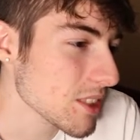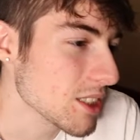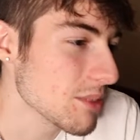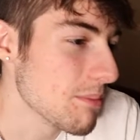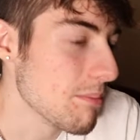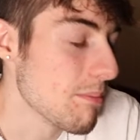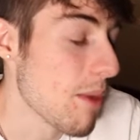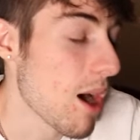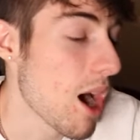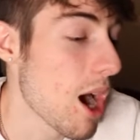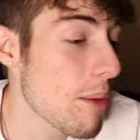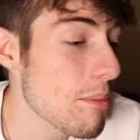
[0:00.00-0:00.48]

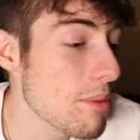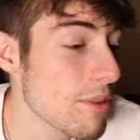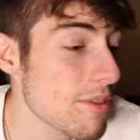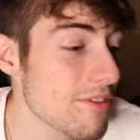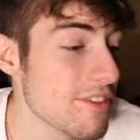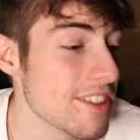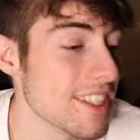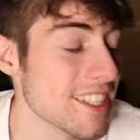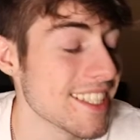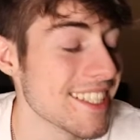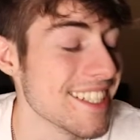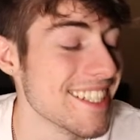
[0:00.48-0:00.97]
Mob
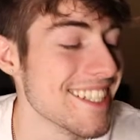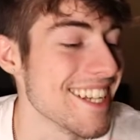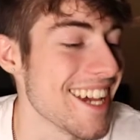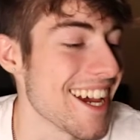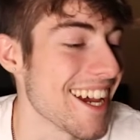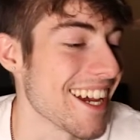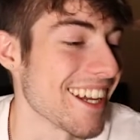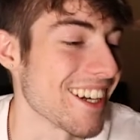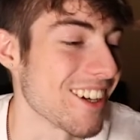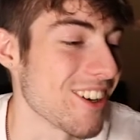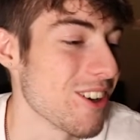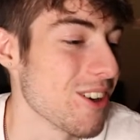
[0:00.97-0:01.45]
of the
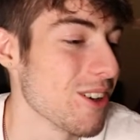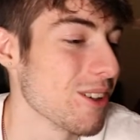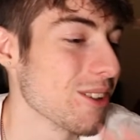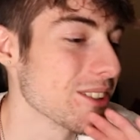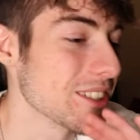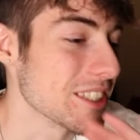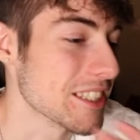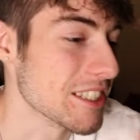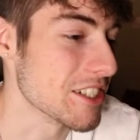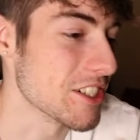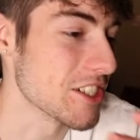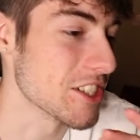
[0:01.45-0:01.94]
Dead,
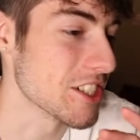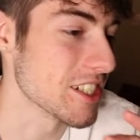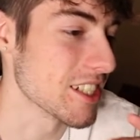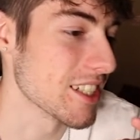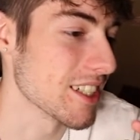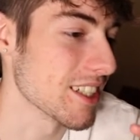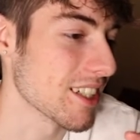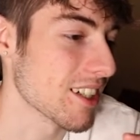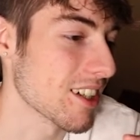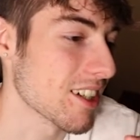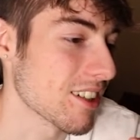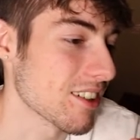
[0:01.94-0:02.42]
holy
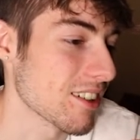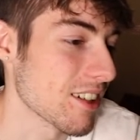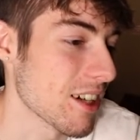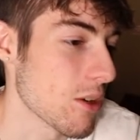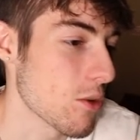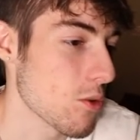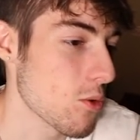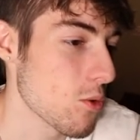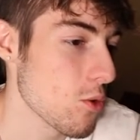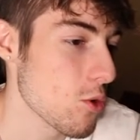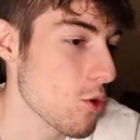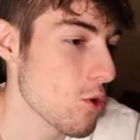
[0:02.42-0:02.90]
shit.
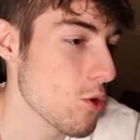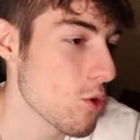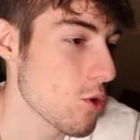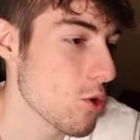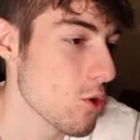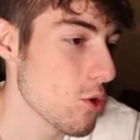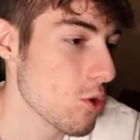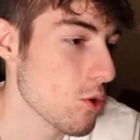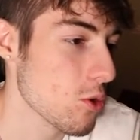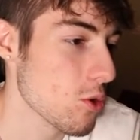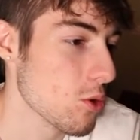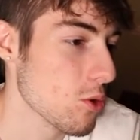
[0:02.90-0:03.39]
Alright,
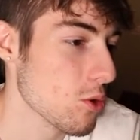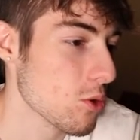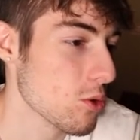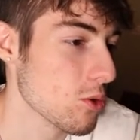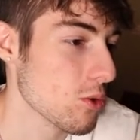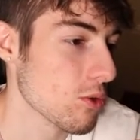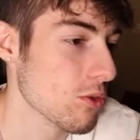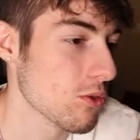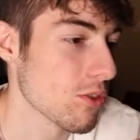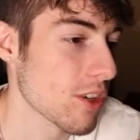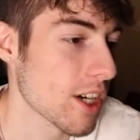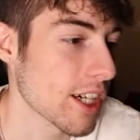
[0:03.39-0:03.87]

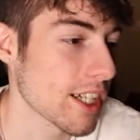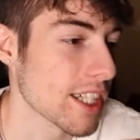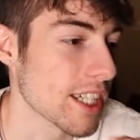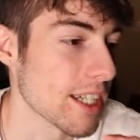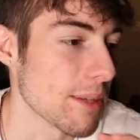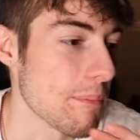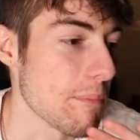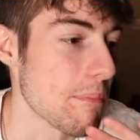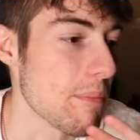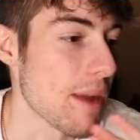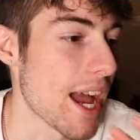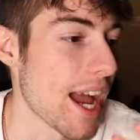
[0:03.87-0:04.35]
woo,
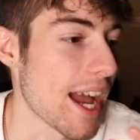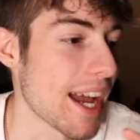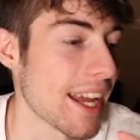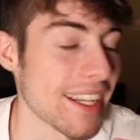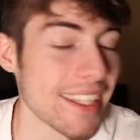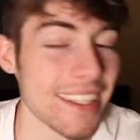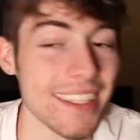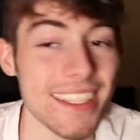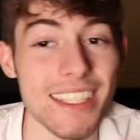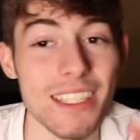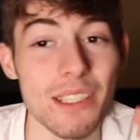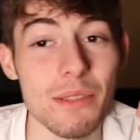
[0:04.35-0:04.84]
fucking
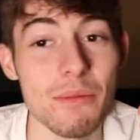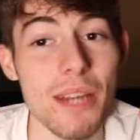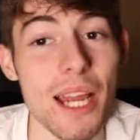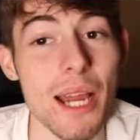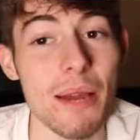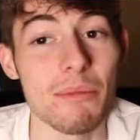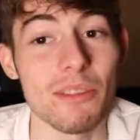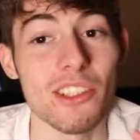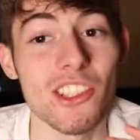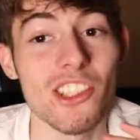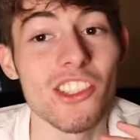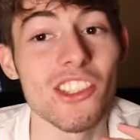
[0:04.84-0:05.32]
bad. This
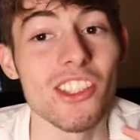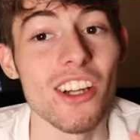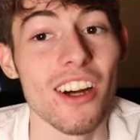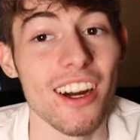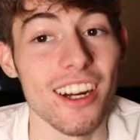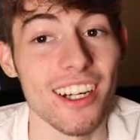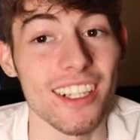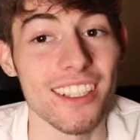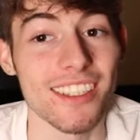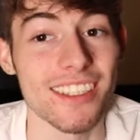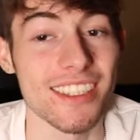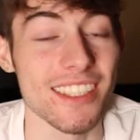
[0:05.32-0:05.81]
map
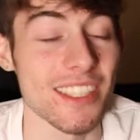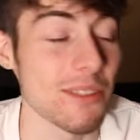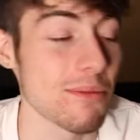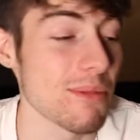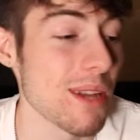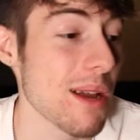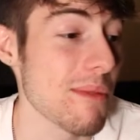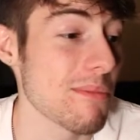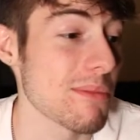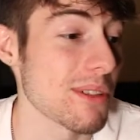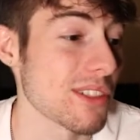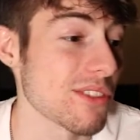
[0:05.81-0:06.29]
sucks. This
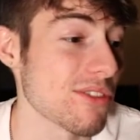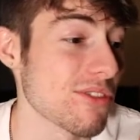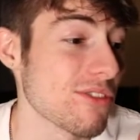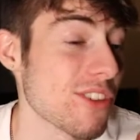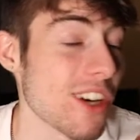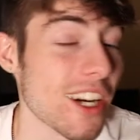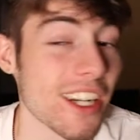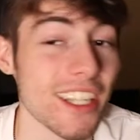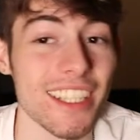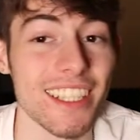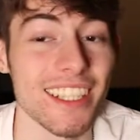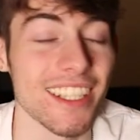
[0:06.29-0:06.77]
map is
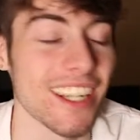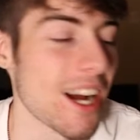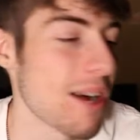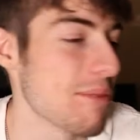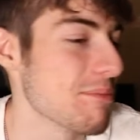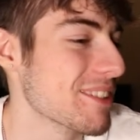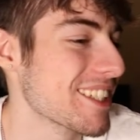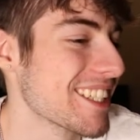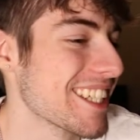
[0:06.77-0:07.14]
fucking, I'm